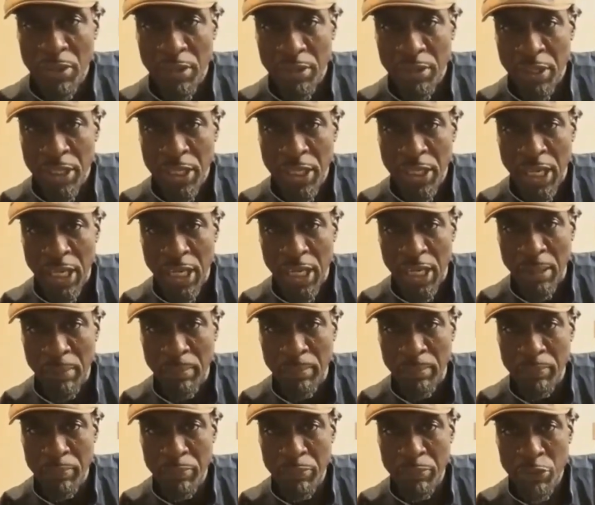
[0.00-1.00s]

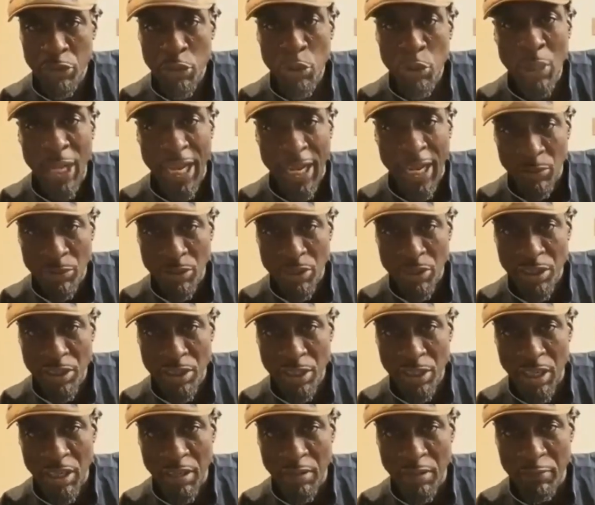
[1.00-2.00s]
the 2 ounces
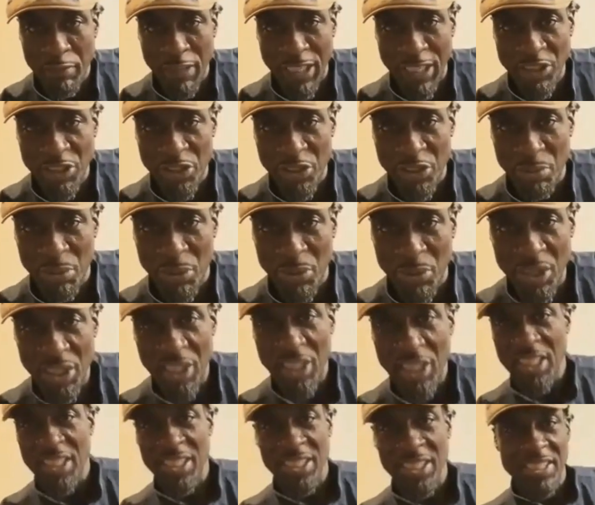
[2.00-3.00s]
of vegetable.
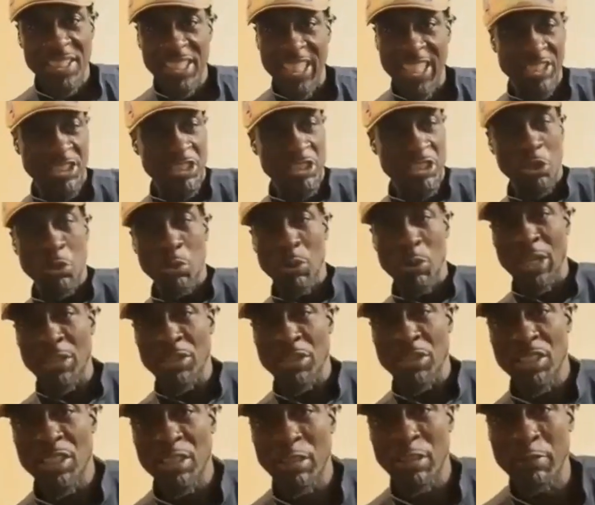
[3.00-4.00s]
That's 2
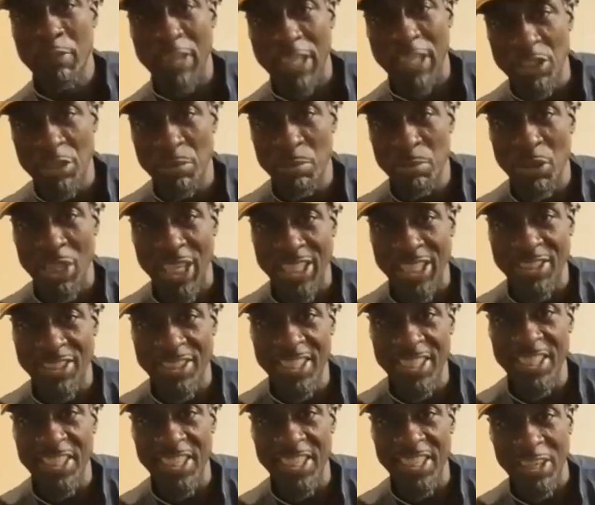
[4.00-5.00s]
ounces of vegetable that's
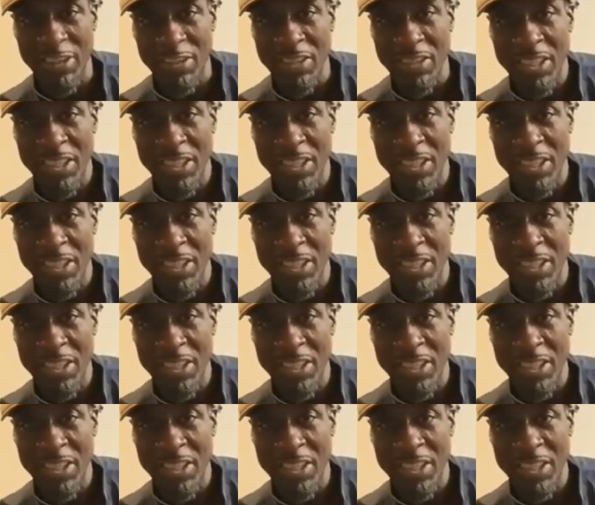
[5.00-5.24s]
in there.